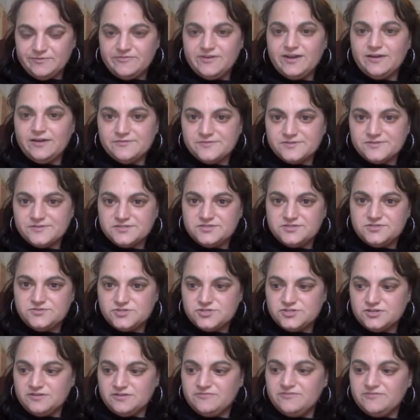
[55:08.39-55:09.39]
of how those
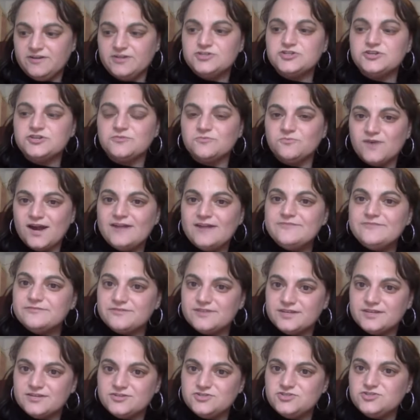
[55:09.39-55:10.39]
institutions are to function
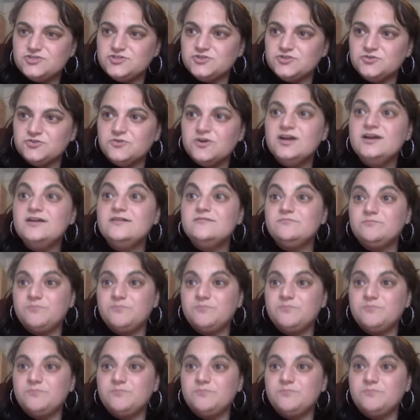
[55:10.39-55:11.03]
rather than to